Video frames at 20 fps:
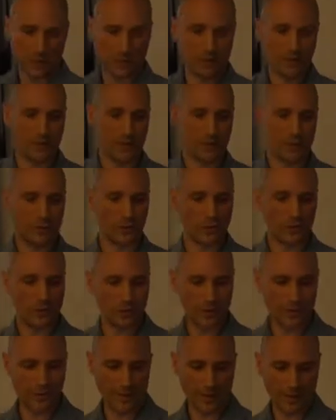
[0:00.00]
roughly 2
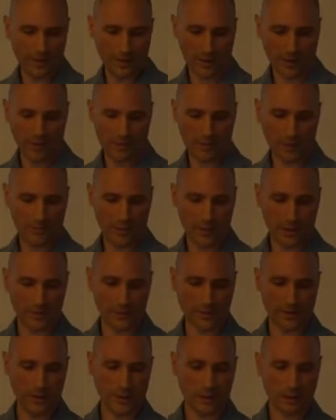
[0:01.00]
inputs per
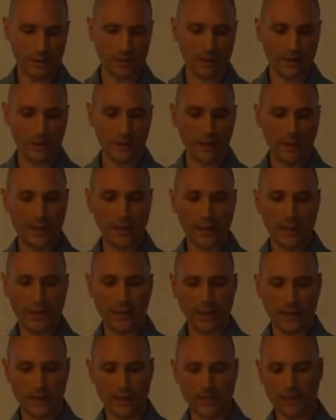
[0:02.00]
transaction,
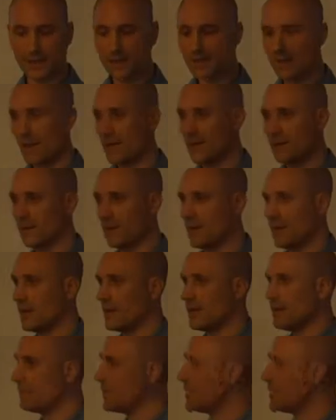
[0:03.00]
it means that the